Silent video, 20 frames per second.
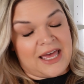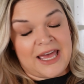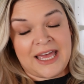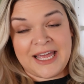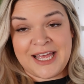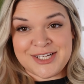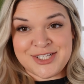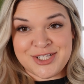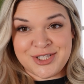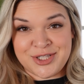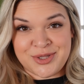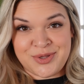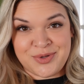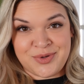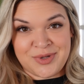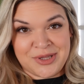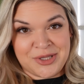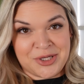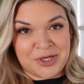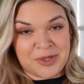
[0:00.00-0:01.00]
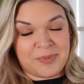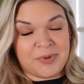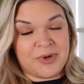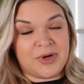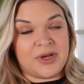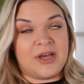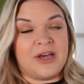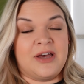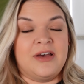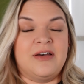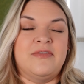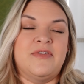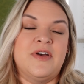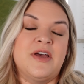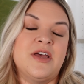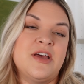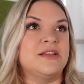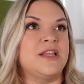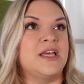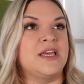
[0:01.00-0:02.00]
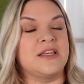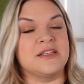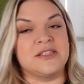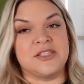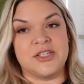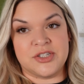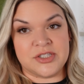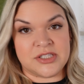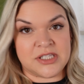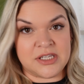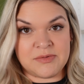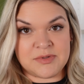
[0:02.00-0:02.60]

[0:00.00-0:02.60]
I got to look through a lookbook of, like, seriously,